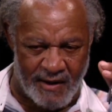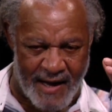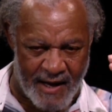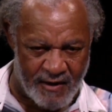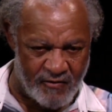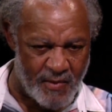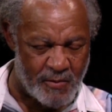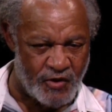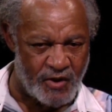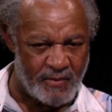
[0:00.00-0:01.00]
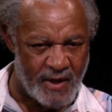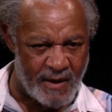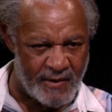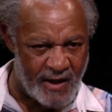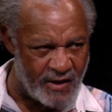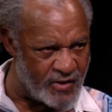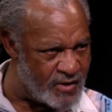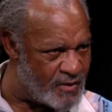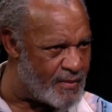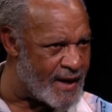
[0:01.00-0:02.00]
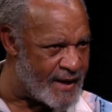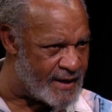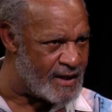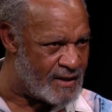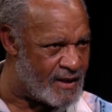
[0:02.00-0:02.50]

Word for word: lack of membership coming into the body.